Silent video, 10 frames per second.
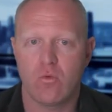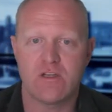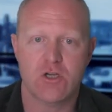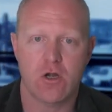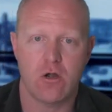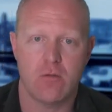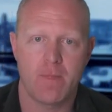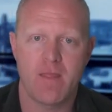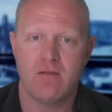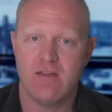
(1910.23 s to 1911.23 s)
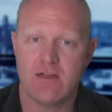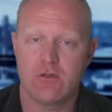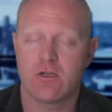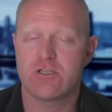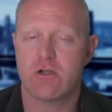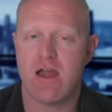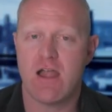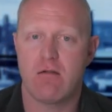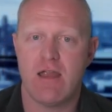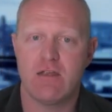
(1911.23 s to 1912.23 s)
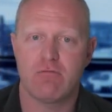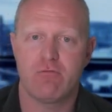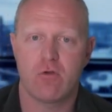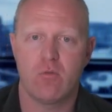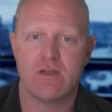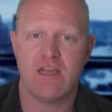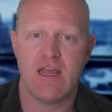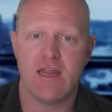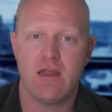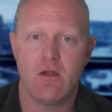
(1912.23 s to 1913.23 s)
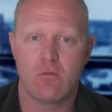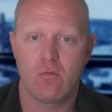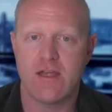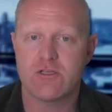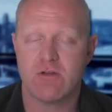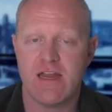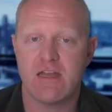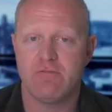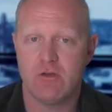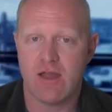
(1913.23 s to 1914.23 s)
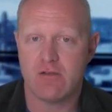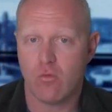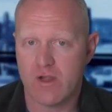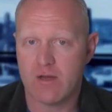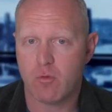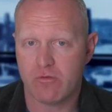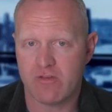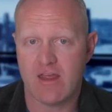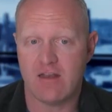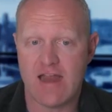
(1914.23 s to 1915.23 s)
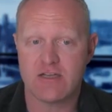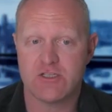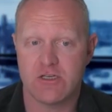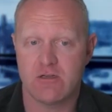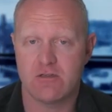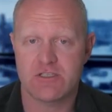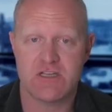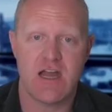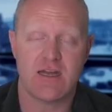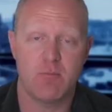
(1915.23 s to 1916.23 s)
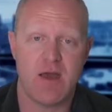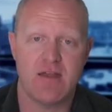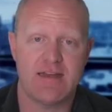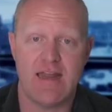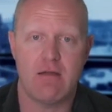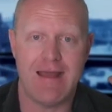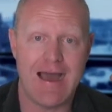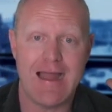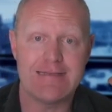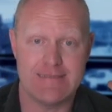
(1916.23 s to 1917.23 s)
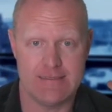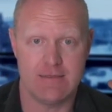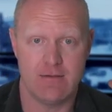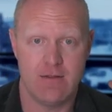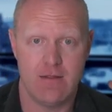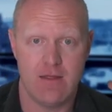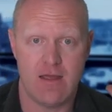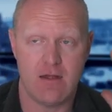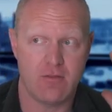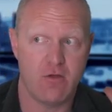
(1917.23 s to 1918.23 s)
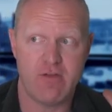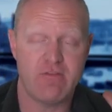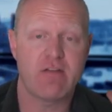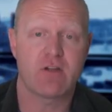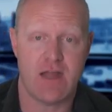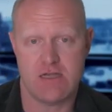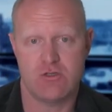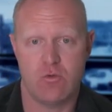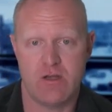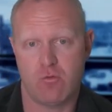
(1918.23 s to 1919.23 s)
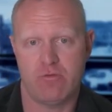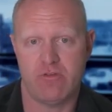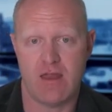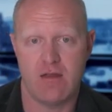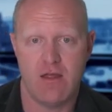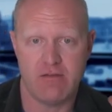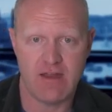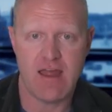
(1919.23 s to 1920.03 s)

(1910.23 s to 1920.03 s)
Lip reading: return. Take a look at your IRA, your 401k. Raise your hand if you got 20% last year in your stock and bond account. I didn't. I don't know if I've ever gotten 20%. I've